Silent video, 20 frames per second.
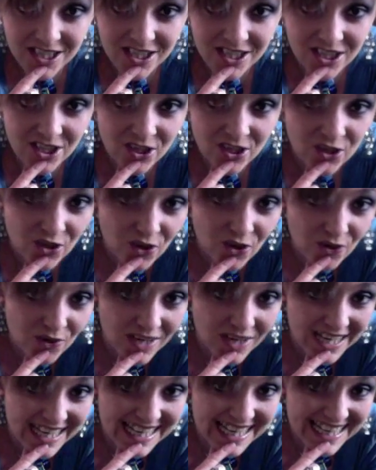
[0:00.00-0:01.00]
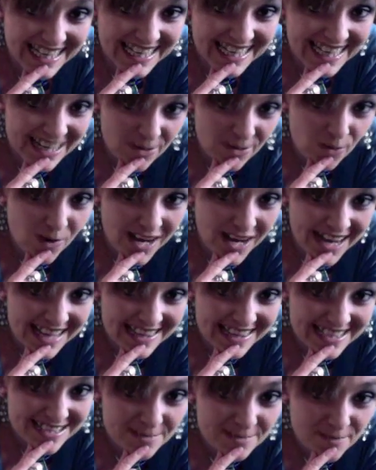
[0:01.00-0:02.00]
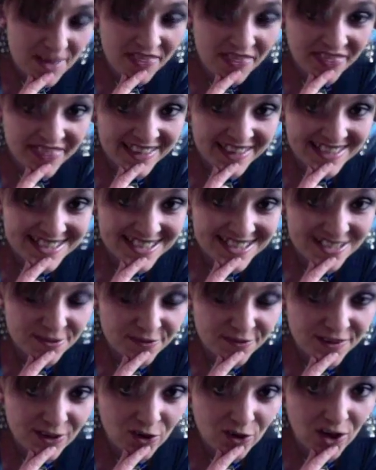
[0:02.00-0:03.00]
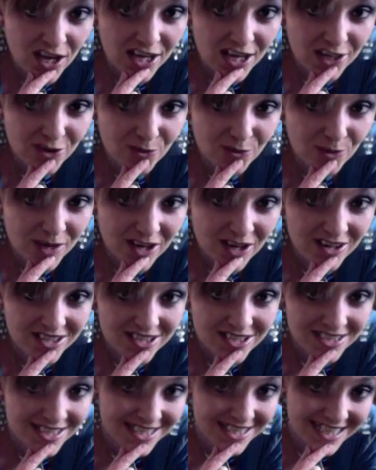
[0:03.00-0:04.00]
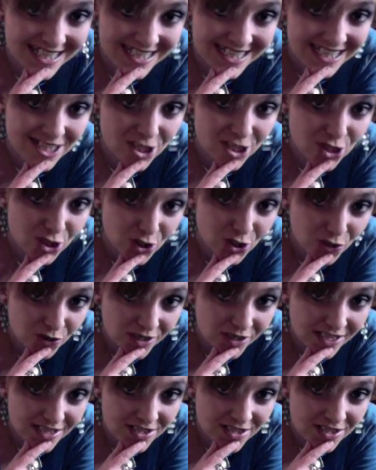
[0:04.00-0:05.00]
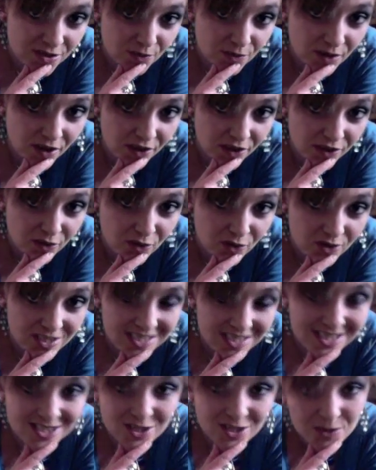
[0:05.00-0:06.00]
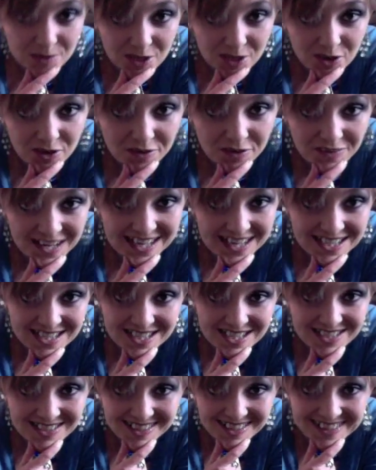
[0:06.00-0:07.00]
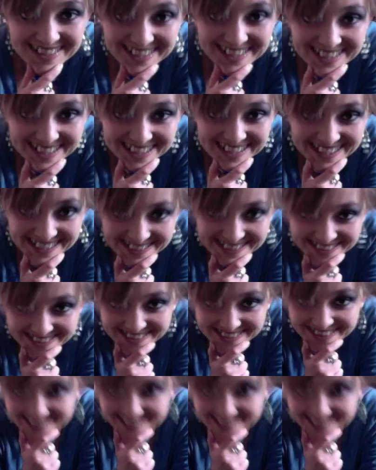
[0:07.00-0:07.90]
you know, in a way this month it does feel like we are just needing to tune into our thoughts and do a lot of exercise